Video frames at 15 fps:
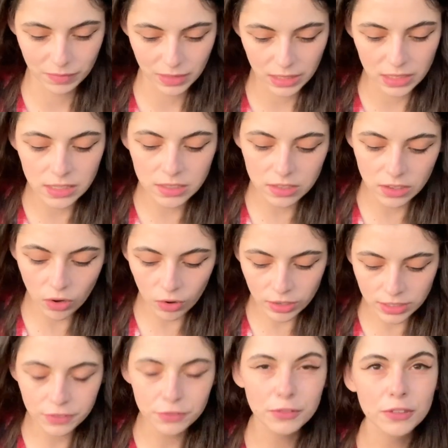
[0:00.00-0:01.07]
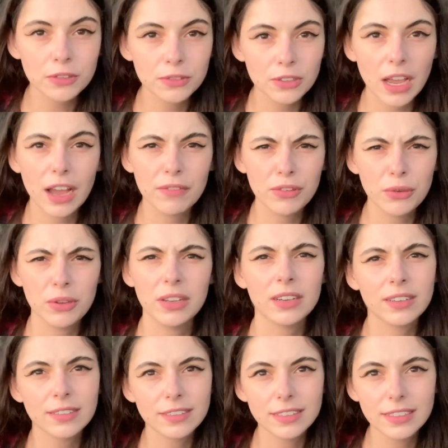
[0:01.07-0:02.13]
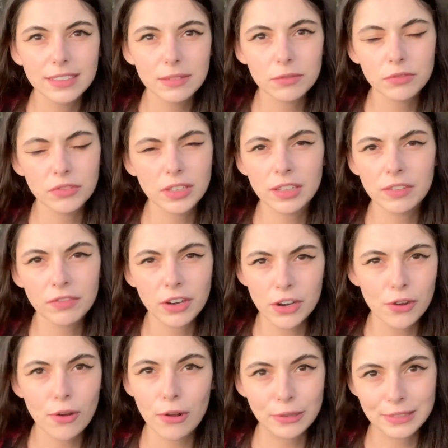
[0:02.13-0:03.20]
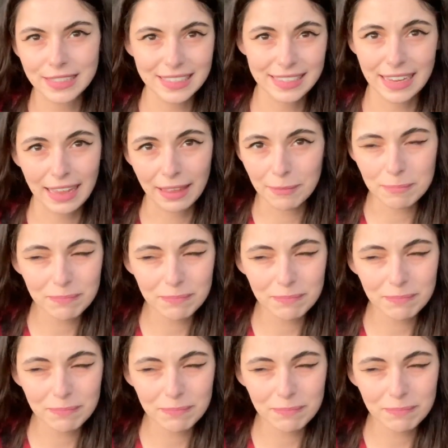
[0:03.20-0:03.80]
and it's an honor to have you here. I'm feeling very called to say.